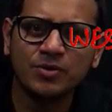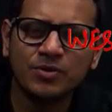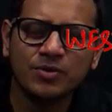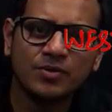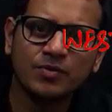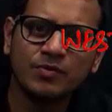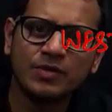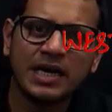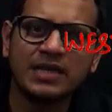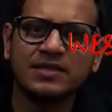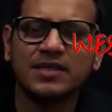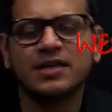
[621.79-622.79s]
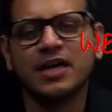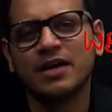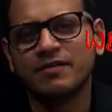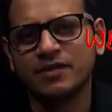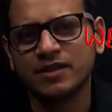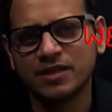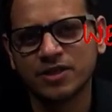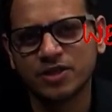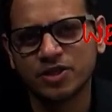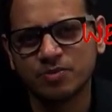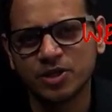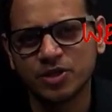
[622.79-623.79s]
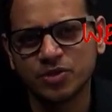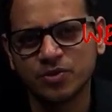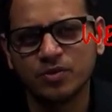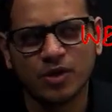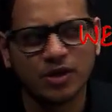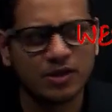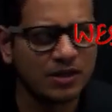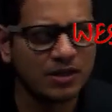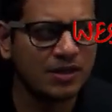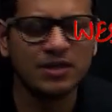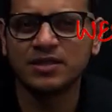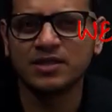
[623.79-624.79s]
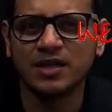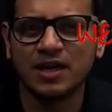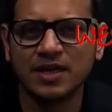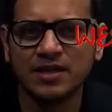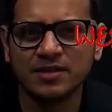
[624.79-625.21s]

we can say, divert the Kashmir issue on the religious lines?